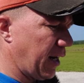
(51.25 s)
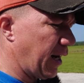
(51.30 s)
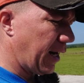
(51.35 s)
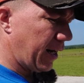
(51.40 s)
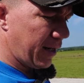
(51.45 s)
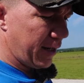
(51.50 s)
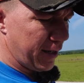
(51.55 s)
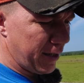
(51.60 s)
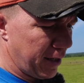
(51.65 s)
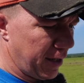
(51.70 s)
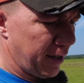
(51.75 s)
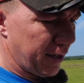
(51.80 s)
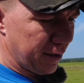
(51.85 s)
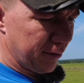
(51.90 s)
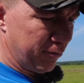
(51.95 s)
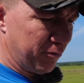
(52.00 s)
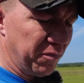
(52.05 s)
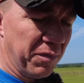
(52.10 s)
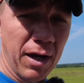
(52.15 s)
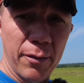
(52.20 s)
I, uh,
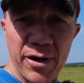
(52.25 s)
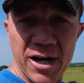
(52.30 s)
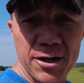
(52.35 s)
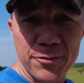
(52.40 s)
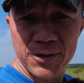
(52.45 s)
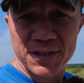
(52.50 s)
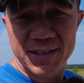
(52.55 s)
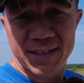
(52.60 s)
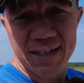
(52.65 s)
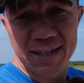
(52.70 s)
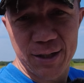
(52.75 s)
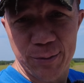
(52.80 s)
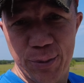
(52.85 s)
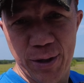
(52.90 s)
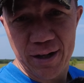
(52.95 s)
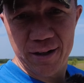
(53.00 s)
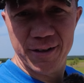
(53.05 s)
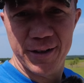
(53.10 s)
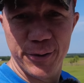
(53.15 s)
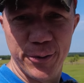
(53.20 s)
I made a mistake
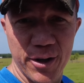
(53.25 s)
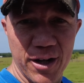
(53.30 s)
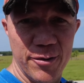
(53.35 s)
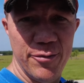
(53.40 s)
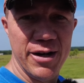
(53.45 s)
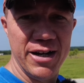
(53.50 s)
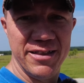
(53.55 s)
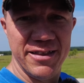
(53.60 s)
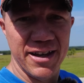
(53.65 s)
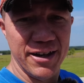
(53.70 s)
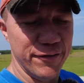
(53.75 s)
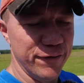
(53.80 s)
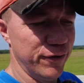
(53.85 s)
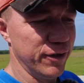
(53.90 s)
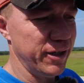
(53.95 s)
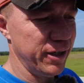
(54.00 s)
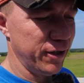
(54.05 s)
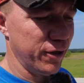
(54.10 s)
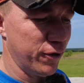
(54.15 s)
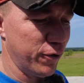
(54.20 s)
apparently when I made that
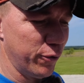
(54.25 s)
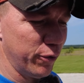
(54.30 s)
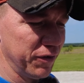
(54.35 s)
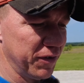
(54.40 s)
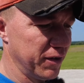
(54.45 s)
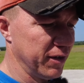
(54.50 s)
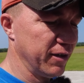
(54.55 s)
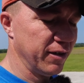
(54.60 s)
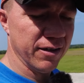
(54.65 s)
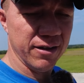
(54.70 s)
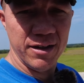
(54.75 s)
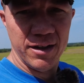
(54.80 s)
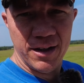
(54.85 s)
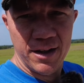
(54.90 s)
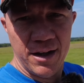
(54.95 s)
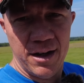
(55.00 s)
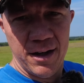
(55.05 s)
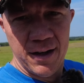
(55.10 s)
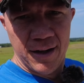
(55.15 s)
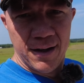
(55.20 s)
video with the
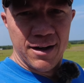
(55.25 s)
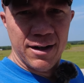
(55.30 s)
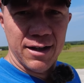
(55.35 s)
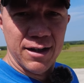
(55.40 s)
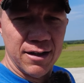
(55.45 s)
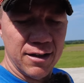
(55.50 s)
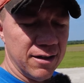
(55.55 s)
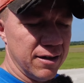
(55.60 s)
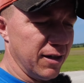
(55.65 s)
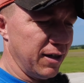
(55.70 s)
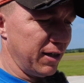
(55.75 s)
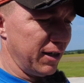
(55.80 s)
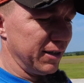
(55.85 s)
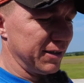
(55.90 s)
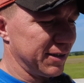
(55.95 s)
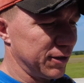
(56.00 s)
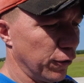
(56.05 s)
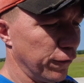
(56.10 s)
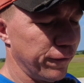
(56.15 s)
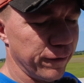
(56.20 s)
uh,
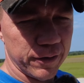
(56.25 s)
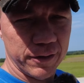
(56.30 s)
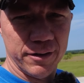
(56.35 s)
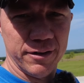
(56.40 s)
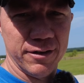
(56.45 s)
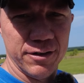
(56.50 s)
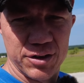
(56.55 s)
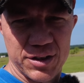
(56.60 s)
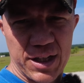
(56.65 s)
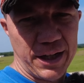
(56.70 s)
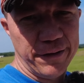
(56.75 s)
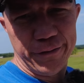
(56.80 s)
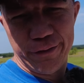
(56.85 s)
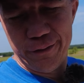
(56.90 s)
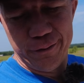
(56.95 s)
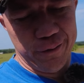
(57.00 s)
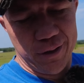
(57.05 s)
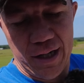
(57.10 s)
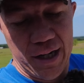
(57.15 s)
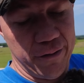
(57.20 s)
Siphon,
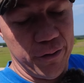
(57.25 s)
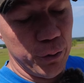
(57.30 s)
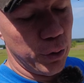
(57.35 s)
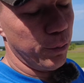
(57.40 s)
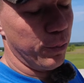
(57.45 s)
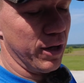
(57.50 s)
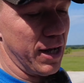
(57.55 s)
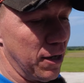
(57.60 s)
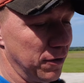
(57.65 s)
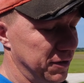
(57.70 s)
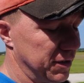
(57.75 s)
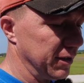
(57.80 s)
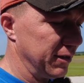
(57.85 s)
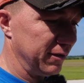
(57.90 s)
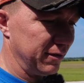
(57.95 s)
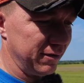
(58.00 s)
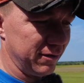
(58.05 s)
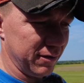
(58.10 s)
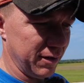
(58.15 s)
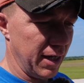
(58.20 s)
whatever you want to pronounce it,
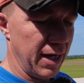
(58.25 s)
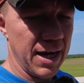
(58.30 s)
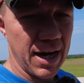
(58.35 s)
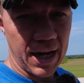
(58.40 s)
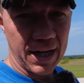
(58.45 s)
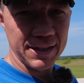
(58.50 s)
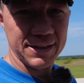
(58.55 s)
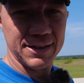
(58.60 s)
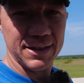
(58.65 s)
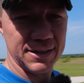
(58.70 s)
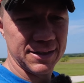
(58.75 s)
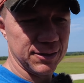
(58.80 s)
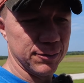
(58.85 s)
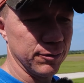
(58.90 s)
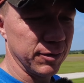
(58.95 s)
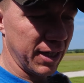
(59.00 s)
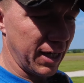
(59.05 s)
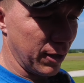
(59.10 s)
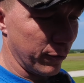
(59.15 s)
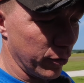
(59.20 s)
AI
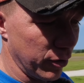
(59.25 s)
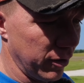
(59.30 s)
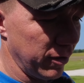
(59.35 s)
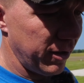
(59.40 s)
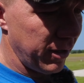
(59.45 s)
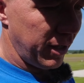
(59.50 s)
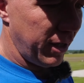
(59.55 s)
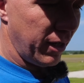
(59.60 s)
system camera